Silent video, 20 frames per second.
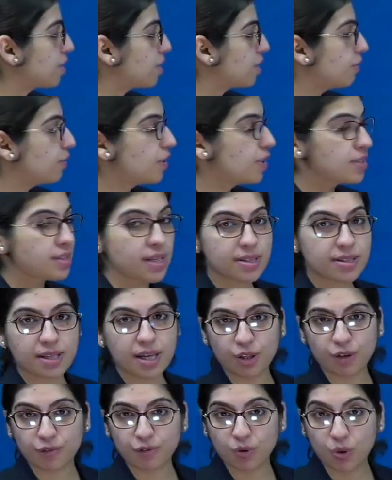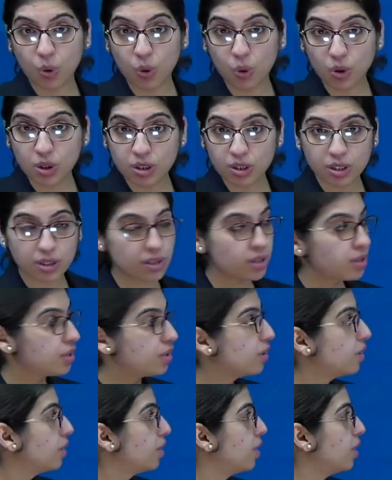a reverse S sign of Golden.
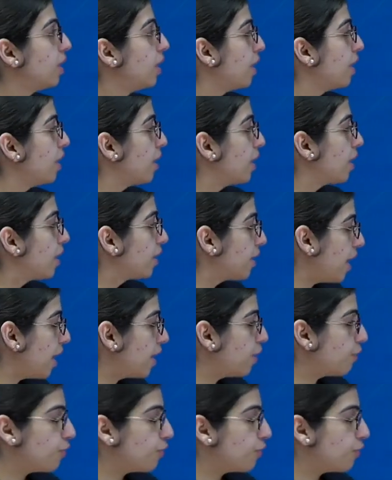Then